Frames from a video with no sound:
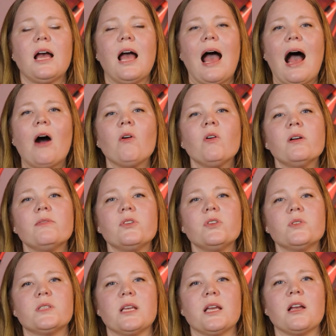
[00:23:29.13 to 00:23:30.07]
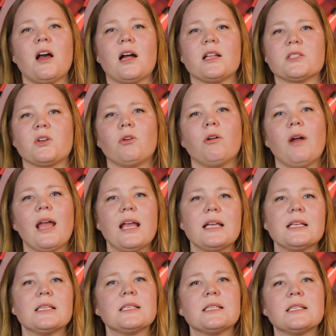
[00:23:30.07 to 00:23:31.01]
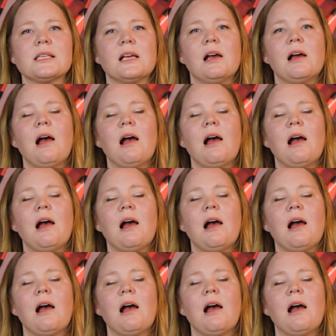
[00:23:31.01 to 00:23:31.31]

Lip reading: How have you seen God's grace?